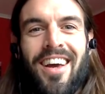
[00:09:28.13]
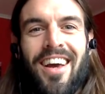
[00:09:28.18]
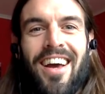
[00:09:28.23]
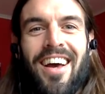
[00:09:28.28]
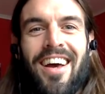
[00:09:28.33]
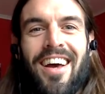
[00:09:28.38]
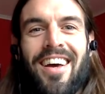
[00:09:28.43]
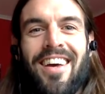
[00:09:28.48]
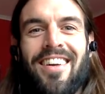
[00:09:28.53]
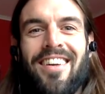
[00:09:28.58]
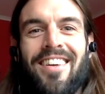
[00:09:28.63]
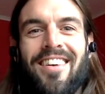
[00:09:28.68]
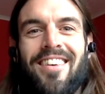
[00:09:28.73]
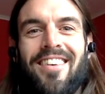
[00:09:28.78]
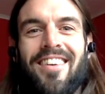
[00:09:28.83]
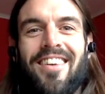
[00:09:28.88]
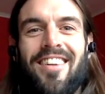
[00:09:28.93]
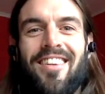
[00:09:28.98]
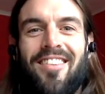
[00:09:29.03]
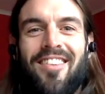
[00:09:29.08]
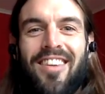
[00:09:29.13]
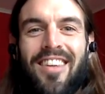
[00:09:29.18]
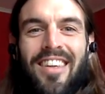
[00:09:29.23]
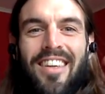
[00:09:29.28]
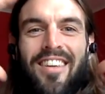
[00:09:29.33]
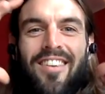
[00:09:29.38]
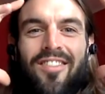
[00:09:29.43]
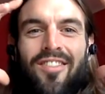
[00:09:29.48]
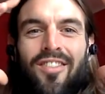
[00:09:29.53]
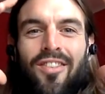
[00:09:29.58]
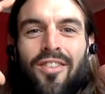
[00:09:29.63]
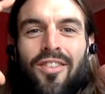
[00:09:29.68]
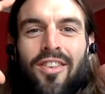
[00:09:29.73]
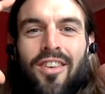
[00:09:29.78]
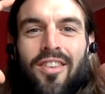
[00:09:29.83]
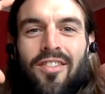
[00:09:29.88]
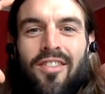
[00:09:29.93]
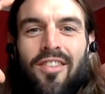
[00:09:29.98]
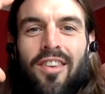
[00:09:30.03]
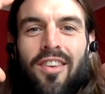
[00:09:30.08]
And it's easier
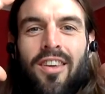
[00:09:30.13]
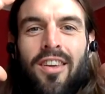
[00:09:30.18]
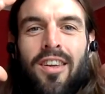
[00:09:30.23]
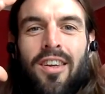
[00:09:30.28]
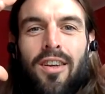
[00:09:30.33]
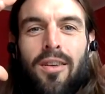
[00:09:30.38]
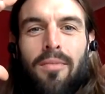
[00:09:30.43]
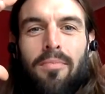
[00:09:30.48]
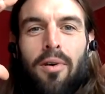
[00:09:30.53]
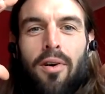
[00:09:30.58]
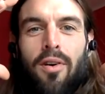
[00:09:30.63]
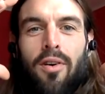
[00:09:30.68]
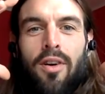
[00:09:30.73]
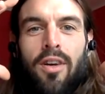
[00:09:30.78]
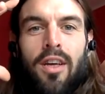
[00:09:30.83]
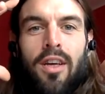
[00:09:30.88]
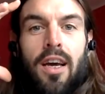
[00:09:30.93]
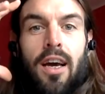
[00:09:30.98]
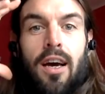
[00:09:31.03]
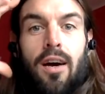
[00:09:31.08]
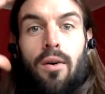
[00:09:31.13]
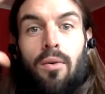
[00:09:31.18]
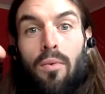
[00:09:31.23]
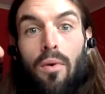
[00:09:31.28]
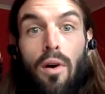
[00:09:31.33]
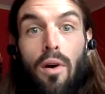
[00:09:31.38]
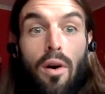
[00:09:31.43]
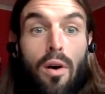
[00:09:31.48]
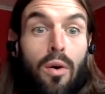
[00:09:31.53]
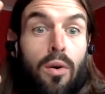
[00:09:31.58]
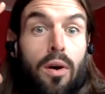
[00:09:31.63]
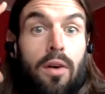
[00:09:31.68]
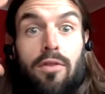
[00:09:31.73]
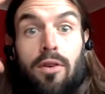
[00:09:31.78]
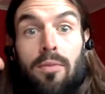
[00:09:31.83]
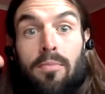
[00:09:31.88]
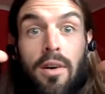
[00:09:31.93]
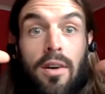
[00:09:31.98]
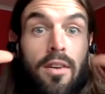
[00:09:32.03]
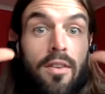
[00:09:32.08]
to see in a party how, whoa,
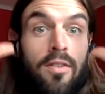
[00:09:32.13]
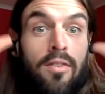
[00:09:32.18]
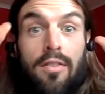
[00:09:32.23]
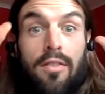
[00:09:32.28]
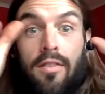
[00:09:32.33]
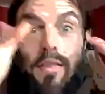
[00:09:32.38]
everybody's